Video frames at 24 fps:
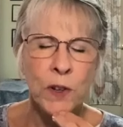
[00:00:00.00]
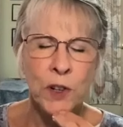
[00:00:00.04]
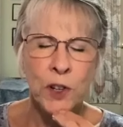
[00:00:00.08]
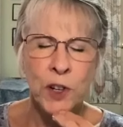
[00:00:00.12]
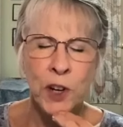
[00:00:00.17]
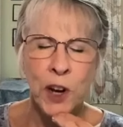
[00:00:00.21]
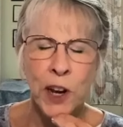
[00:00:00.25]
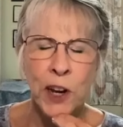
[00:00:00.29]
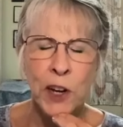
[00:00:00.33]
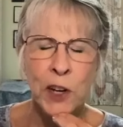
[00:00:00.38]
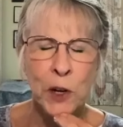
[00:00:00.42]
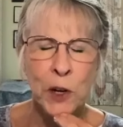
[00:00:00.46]

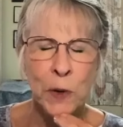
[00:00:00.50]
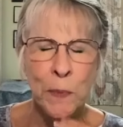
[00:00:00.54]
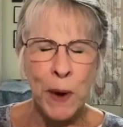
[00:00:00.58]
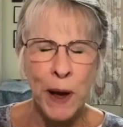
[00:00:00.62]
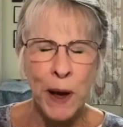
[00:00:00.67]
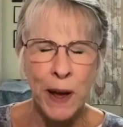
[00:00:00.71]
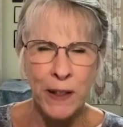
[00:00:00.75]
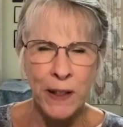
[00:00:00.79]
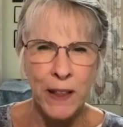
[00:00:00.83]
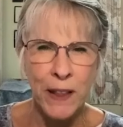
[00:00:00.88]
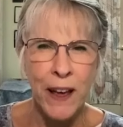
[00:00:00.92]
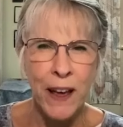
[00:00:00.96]
changed
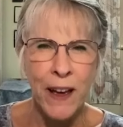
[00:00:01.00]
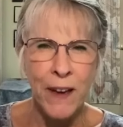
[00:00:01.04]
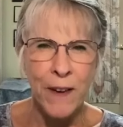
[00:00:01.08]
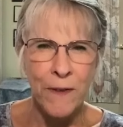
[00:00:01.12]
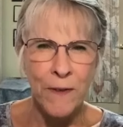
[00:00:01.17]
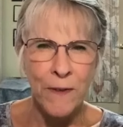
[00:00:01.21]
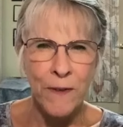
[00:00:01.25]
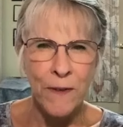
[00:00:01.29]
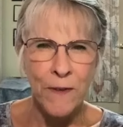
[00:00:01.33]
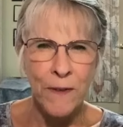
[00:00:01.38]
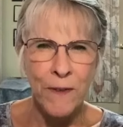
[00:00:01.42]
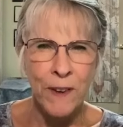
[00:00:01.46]
my life.
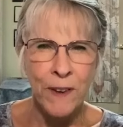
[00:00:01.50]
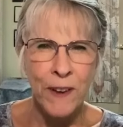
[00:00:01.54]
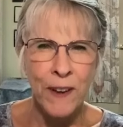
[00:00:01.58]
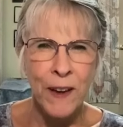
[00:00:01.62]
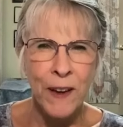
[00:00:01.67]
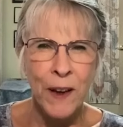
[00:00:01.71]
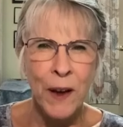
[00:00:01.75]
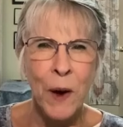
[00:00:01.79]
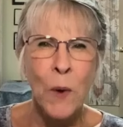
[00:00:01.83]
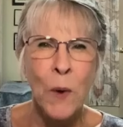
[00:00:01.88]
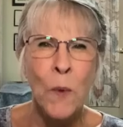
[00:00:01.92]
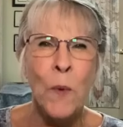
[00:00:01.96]

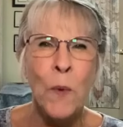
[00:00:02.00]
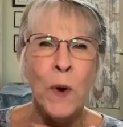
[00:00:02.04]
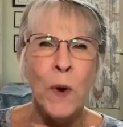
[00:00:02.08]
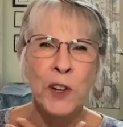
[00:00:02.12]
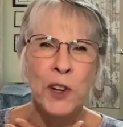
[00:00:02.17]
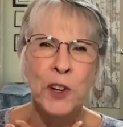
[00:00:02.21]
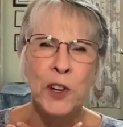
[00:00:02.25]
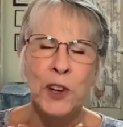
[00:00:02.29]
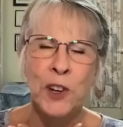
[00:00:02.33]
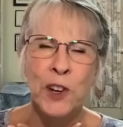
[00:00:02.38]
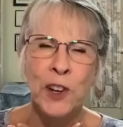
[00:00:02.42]
Which,